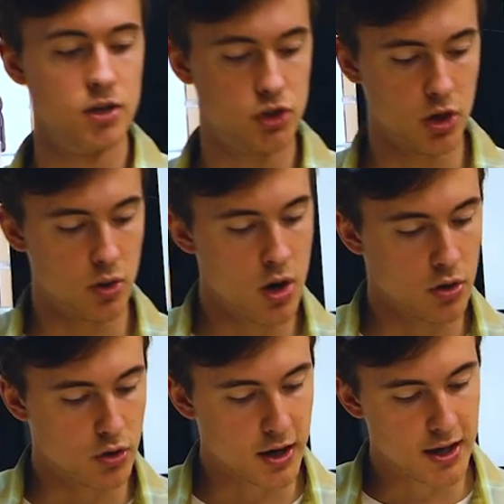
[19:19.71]
So
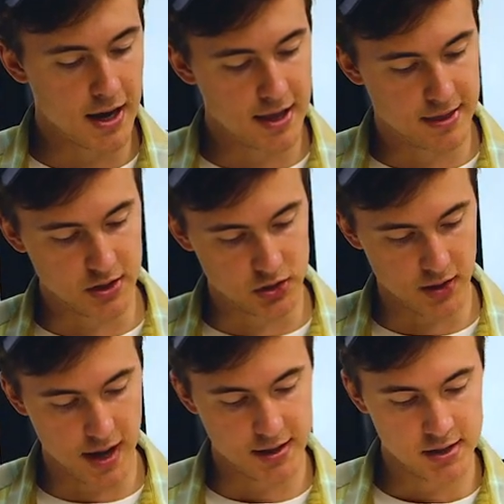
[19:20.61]
looking at this
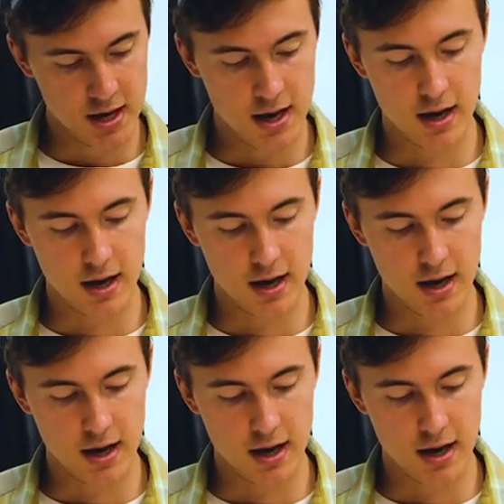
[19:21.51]
lens,